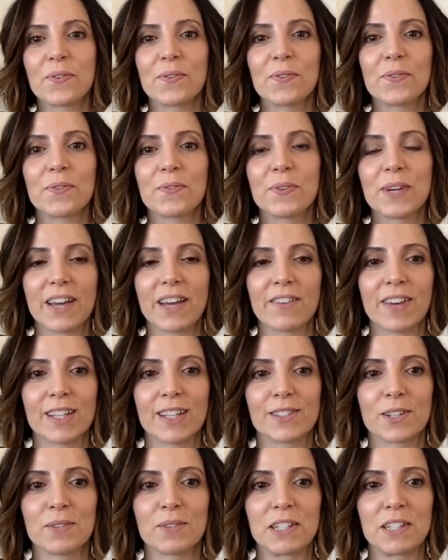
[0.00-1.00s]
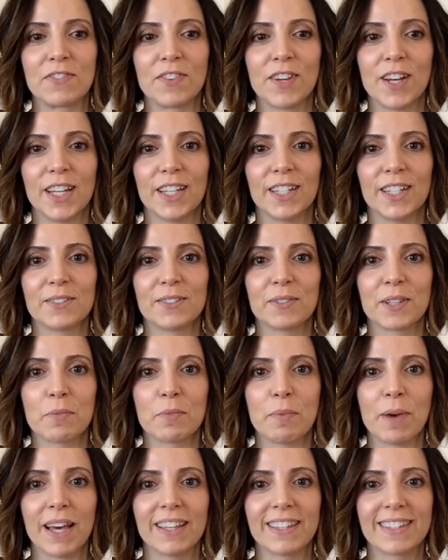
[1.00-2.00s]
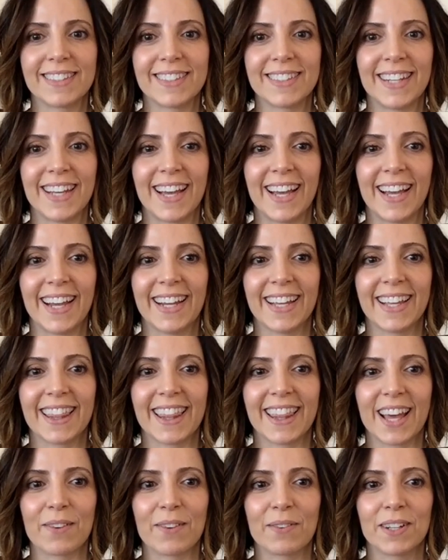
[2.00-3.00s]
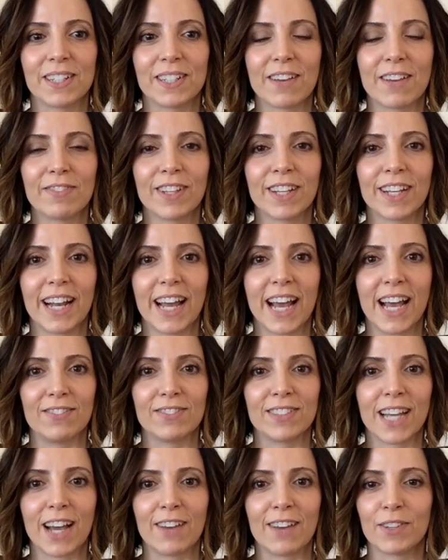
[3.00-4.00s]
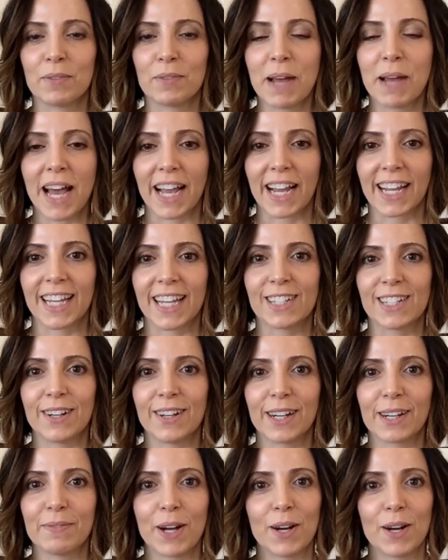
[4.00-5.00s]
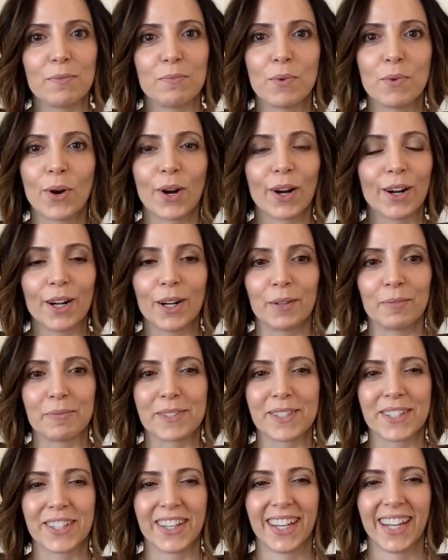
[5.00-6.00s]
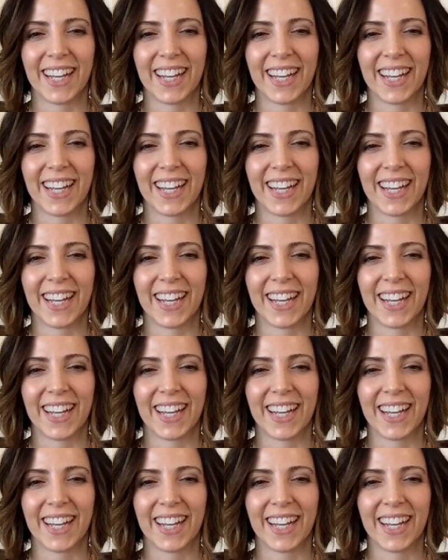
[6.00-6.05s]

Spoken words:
we have had so much fun with Beth today that we're definitely going to have her back and talk about more herbs.